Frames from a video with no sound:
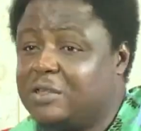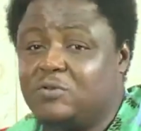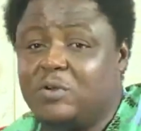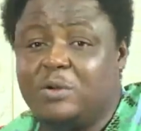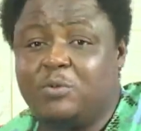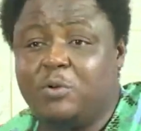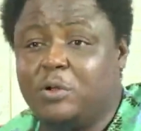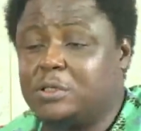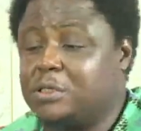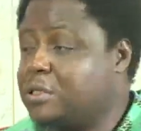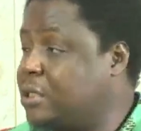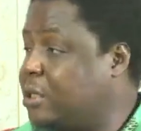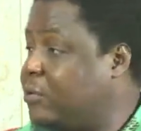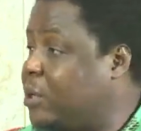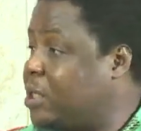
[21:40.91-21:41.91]
they were
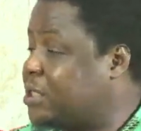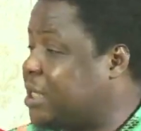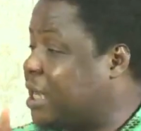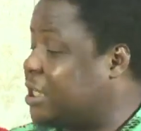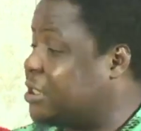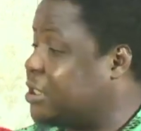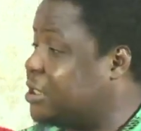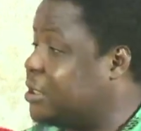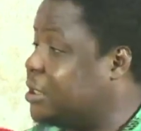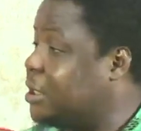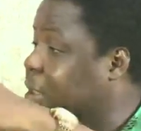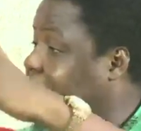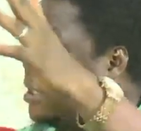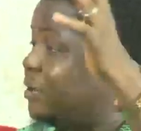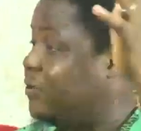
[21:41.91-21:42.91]
stashed in
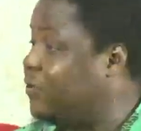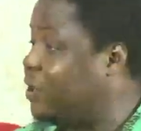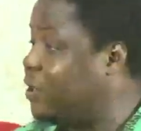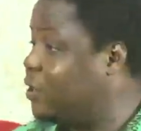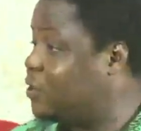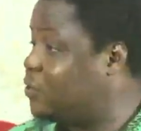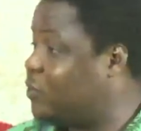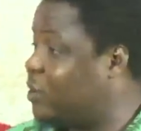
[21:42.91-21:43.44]
various warehouses.